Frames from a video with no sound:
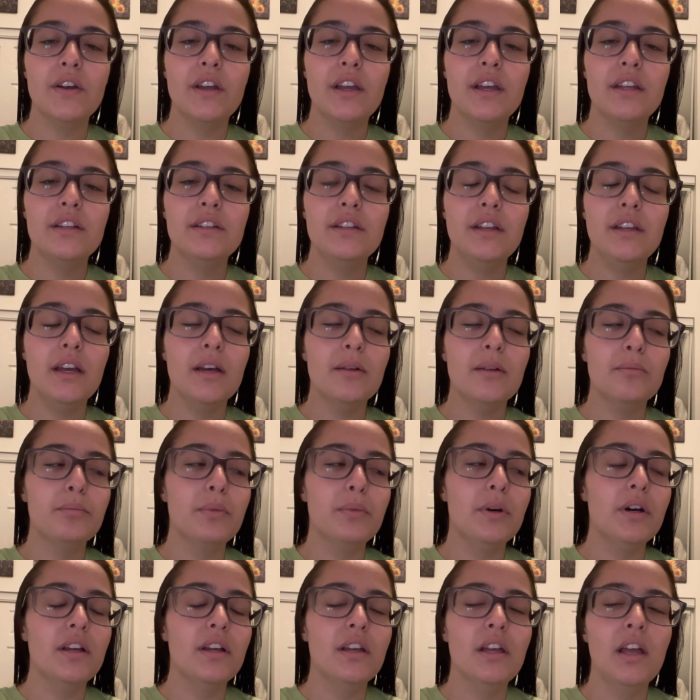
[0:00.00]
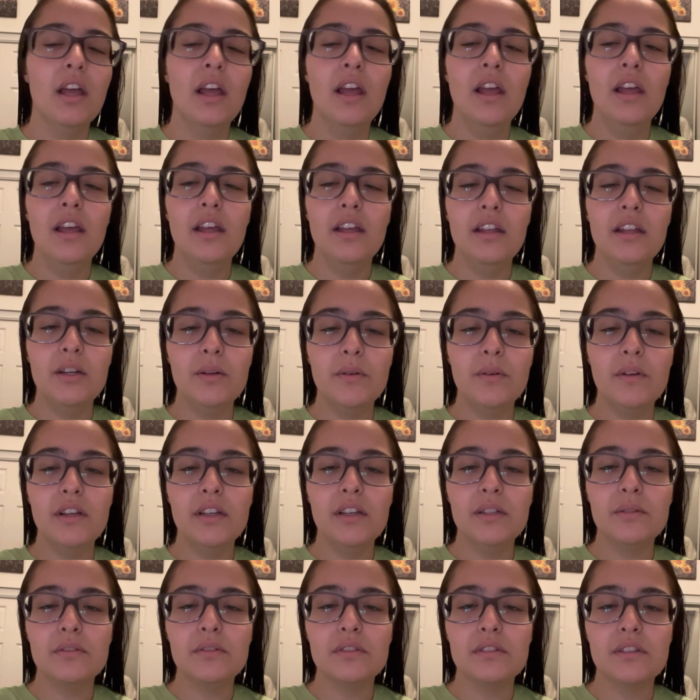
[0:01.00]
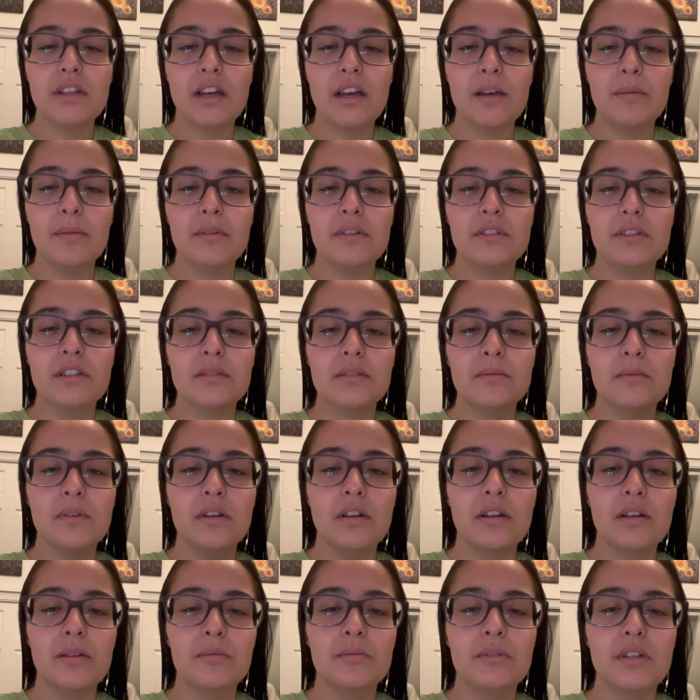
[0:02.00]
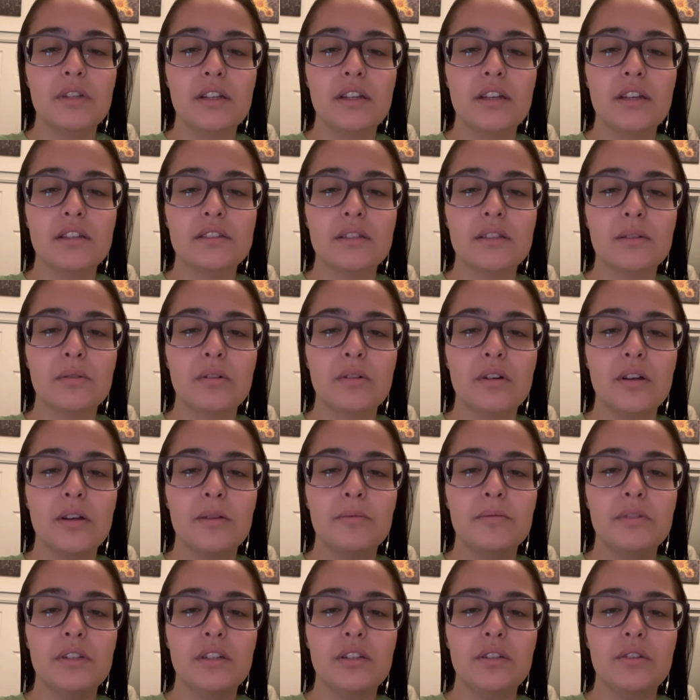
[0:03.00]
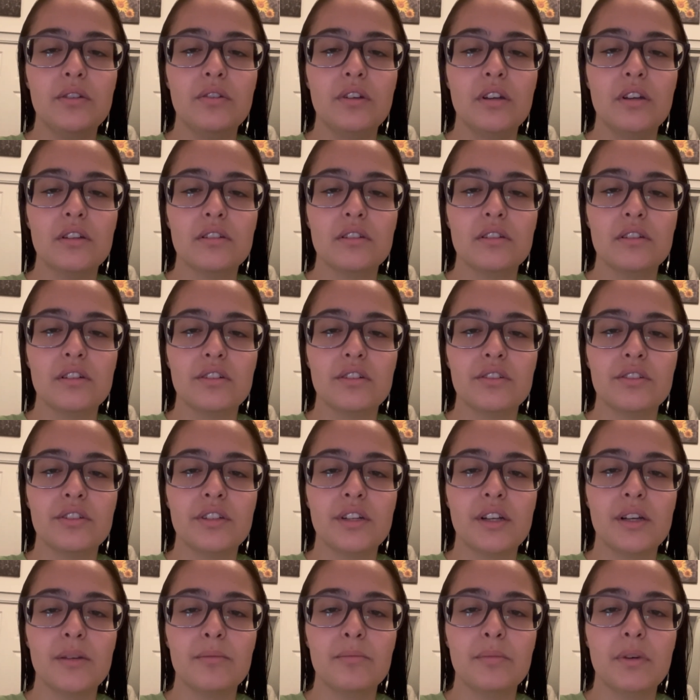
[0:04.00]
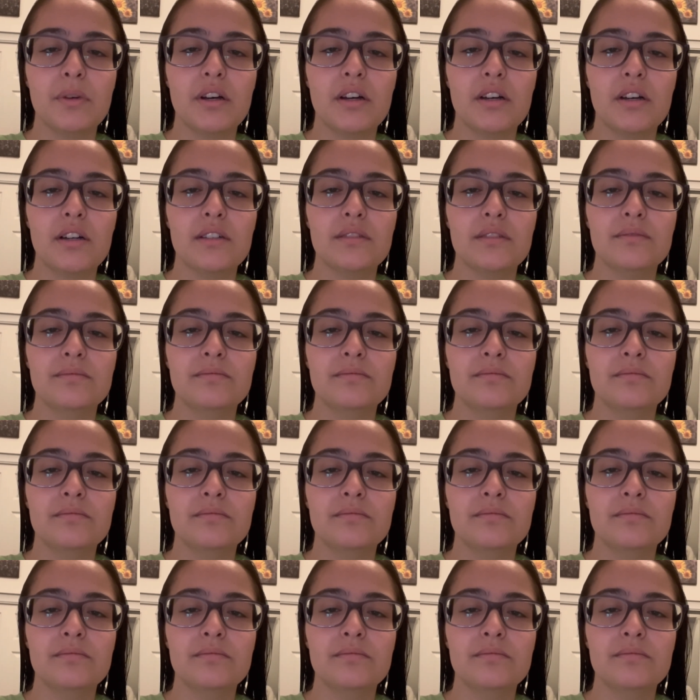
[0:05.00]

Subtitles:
And yeah, but anyways, with that being said, my update, guess I will update you guys later. So yeah, bye.